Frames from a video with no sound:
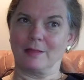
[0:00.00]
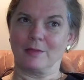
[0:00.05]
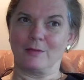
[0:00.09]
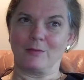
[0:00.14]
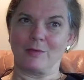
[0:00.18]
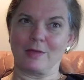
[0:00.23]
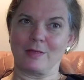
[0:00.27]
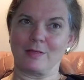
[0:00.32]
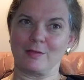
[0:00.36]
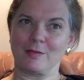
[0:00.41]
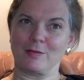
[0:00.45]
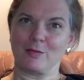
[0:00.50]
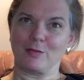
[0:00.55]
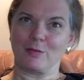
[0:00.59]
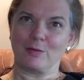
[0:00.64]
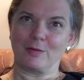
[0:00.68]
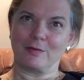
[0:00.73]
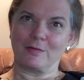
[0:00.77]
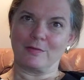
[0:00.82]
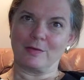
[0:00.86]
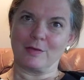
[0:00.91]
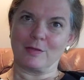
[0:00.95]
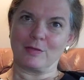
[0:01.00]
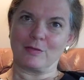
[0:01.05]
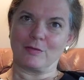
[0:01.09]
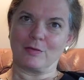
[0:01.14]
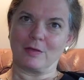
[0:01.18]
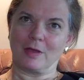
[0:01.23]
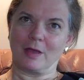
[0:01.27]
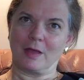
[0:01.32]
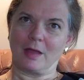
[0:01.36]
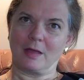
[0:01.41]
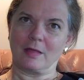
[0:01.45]
the rest is sort of
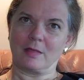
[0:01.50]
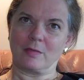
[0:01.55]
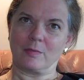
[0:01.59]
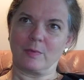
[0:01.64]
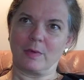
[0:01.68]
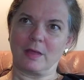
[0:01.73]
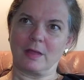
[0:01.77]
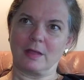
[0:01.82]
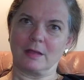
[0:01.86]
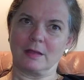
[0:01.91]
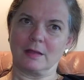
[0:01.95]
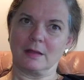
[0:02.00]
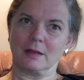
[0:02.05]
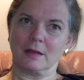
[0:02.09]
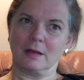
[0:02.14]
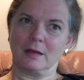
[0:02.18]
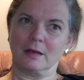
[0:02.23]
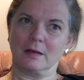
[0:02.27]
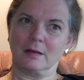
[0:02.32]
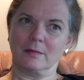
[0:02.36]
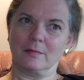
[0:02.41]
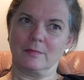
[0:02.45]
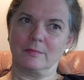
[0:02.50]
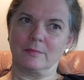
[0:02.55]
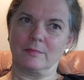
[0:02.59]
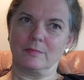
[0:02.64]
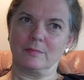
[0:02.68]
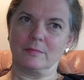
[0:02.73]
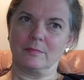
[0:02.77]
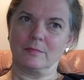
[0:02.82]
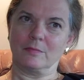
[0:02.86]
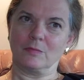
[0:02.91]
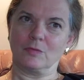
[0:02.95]
history. I spent
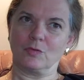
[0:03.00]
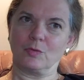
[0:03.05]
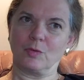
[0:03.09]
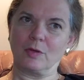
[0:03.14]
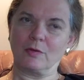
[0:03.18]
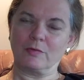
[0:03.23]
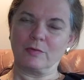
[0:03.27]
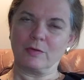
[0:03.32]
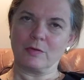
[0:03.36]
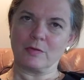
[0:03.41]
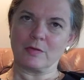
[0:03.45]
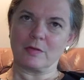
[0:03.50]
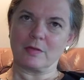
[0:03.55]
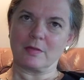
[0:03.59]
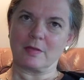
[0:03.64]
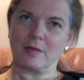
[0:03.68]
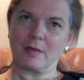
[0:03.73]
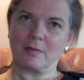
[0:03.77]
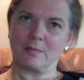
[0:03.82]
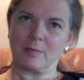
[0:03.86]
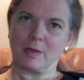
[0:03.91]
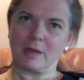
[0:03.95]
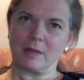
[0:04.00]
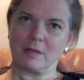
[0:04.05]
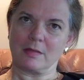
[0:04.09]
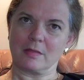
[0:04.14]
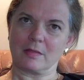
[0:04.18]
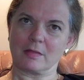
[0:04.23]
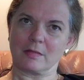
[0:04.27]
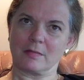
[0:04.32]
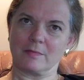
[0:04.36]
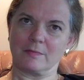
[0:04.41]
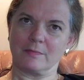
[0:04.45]
12 years at Ted
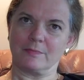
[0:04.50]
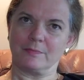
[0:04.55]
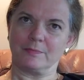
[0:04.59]
Bates,